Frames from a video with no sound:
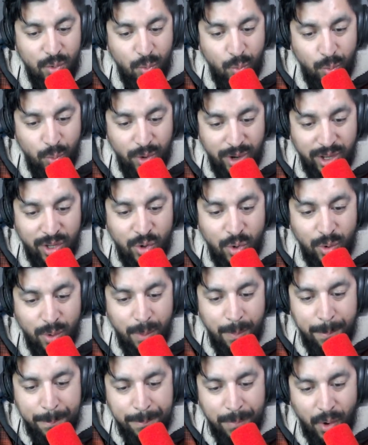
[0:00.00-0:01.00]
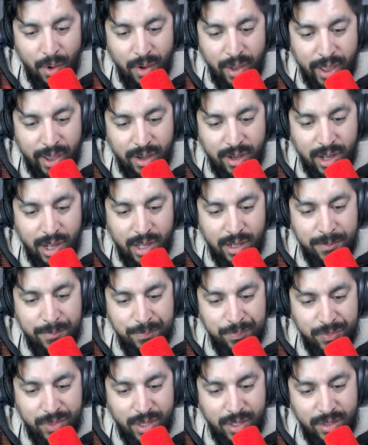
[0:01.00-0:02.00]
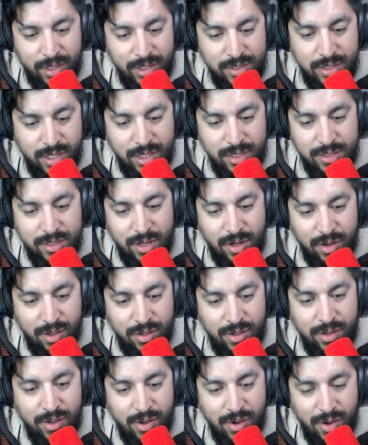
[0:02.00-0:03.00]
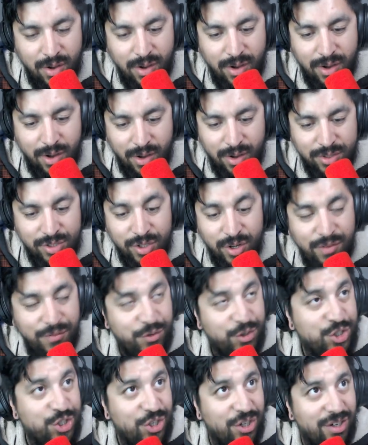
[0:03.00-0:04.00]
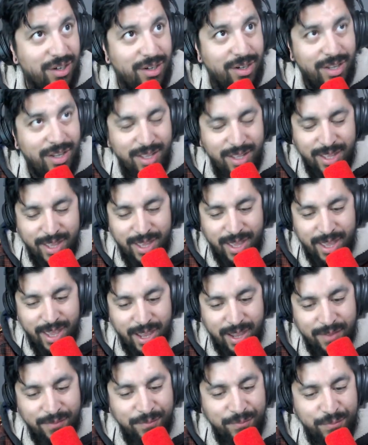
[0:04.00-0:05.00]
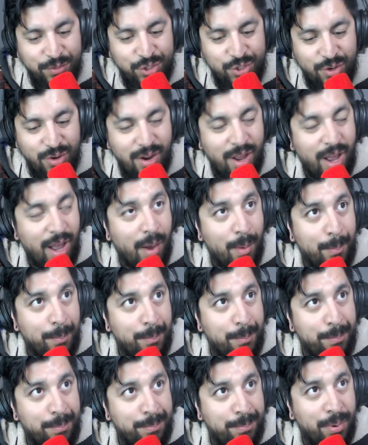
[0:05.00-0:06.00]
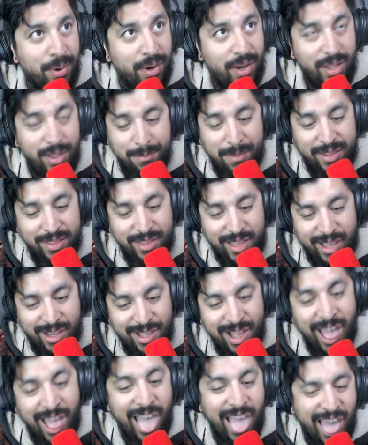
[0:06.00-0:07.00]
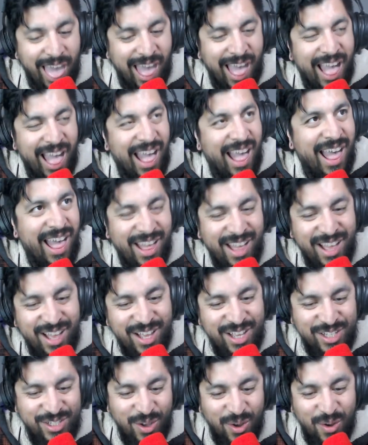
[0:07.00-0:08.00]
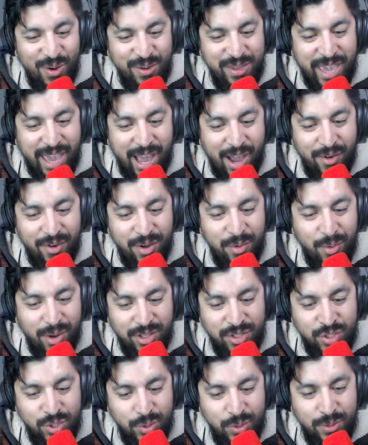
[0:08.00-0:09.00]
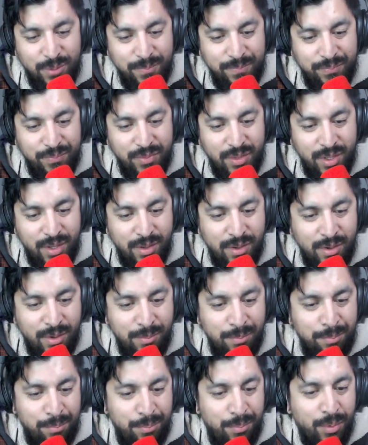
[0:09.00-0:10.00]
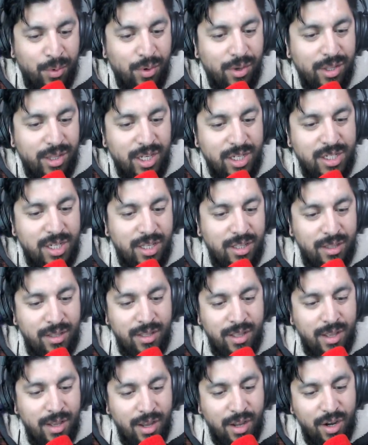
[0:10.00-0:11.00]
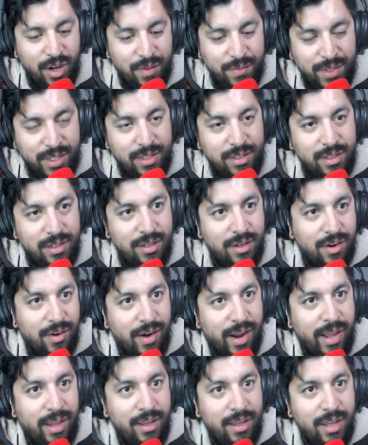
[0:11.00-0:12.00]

really cool. Boa Hancock, this needs an altar for sure, and for sure I'll put it in my deck. So yeah, I only run 2. Good addition. I love it. All right,